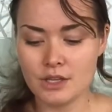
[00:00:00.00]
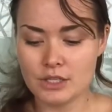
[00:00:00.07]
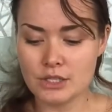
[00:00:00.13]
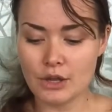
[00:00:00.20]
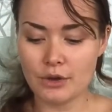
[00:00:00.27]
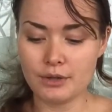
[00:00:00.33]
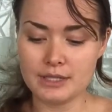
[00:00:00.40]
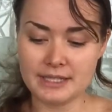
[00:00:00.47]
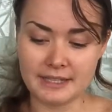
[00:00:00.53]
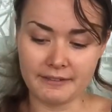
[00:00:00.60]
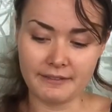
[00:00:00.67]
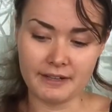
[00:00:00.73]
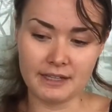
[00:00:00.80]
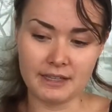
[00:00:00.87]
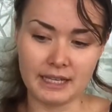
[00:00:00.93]
So
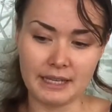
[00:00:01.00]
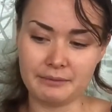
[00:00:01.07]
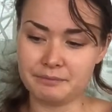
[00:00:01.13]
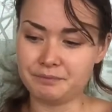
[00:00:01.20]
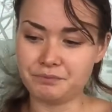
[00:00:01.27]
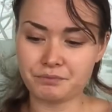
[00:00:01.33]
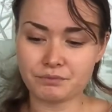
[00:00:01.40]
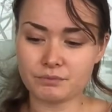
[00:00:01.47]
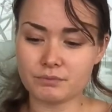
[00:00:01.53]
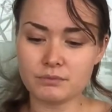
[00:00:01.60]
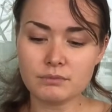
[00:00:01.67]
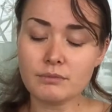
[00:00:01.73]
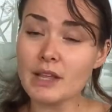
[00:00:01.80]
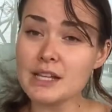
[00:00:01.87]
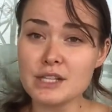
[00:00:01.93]
definitely,
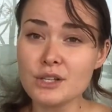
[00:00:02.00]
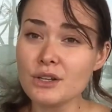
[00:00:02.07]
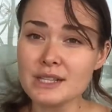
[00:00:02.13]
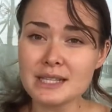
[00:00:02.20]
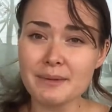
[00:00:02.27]
it's not